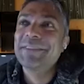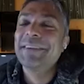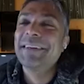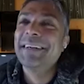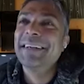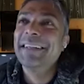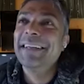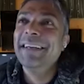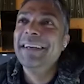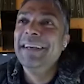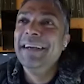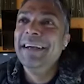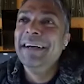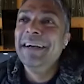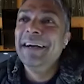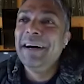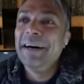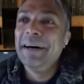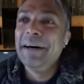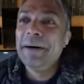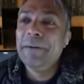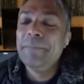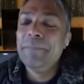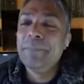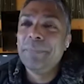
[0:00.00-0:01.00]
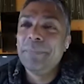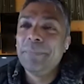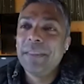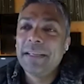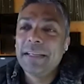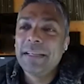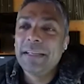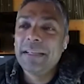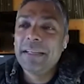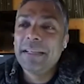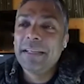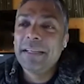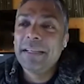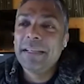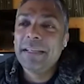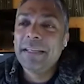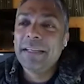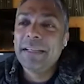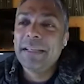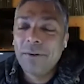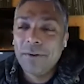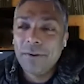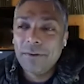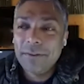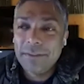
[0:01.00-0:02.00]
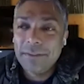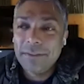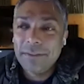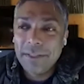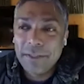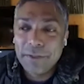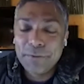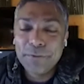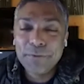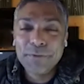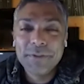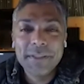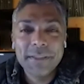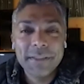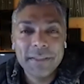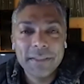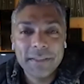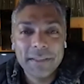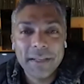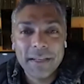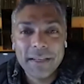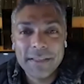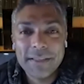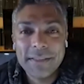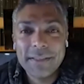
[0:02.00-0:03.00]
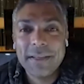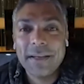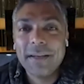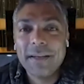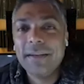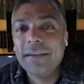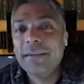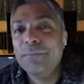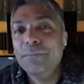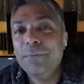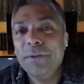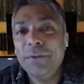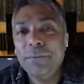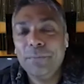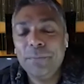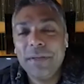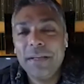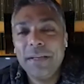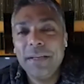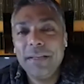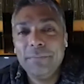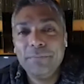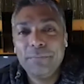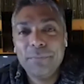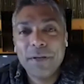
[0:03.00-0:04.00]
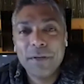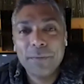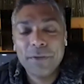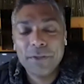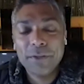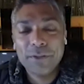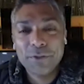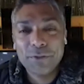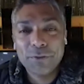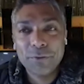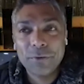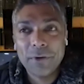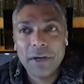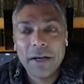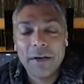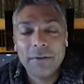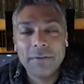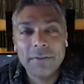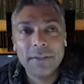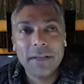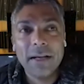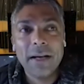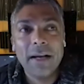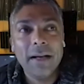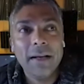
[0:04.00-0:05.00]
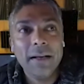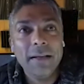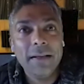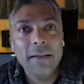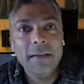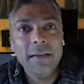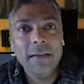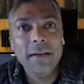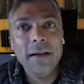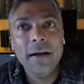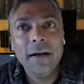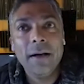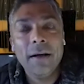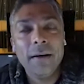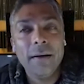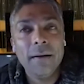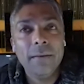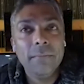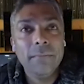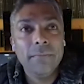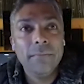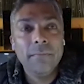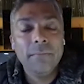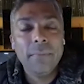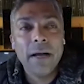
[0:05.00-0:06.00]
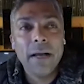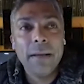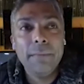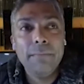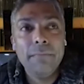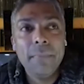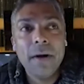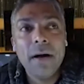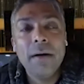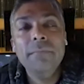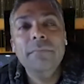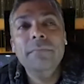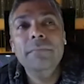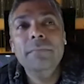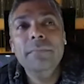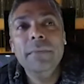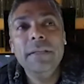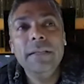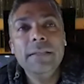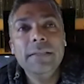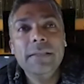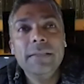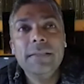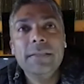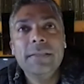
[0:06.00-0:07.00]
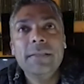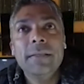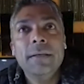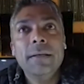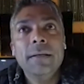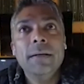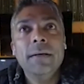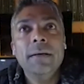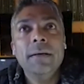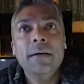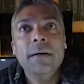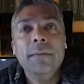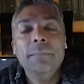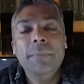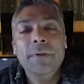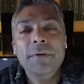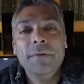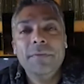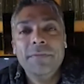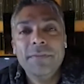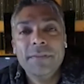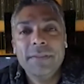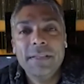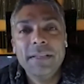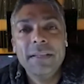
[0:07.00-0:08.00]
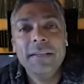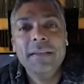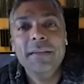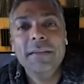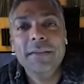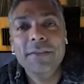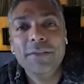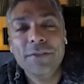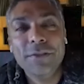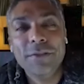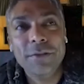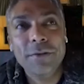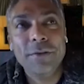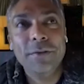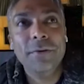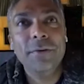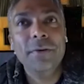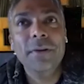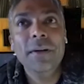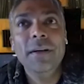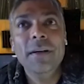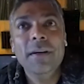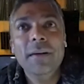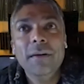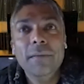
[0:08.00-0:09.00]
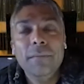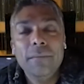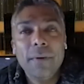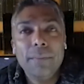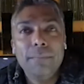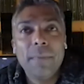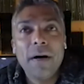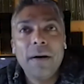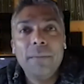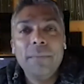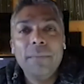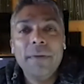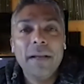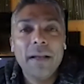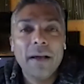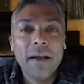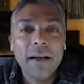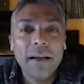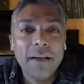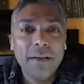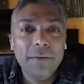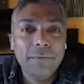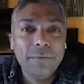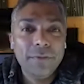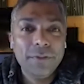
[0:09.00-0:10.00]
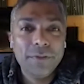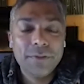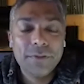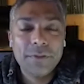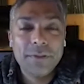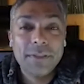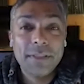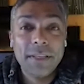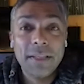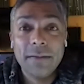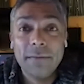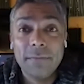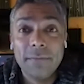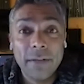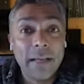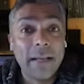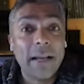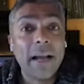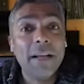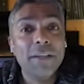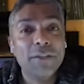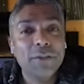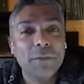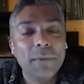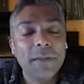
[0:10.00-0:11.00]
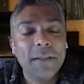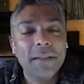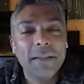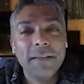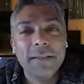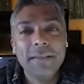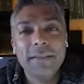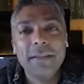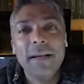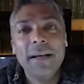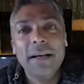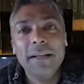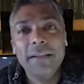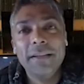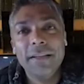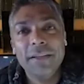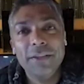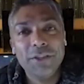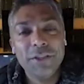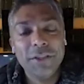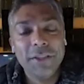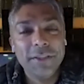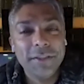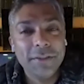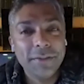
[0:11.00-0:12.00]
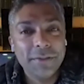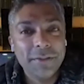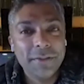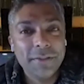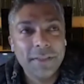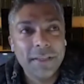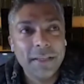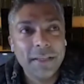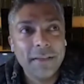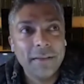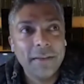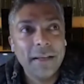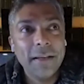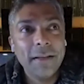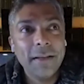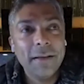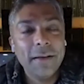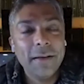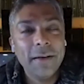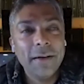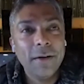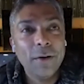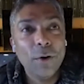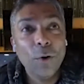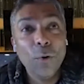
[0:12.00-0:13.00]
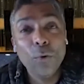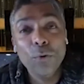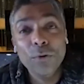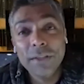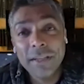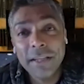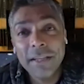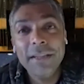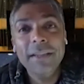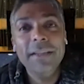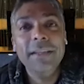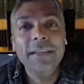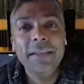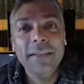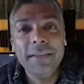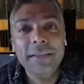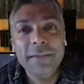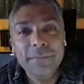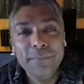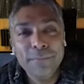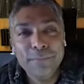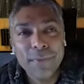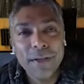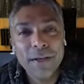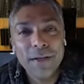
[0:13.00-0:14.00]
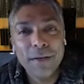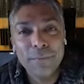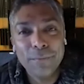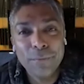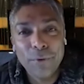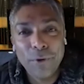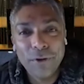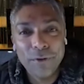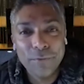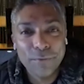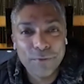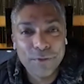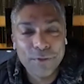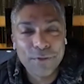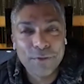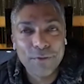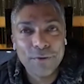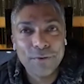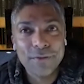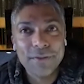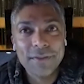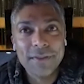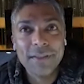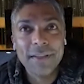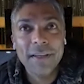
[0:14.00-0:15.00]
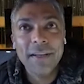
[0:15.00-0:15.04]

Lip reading: right. The guitar or the acoustic guitar stuck with me pretty much throughout. My mom is a bit of a singer, so my mom and I used to sing. Like I used to play the guitar, and then she used to sing old Hindi Bollywood songs.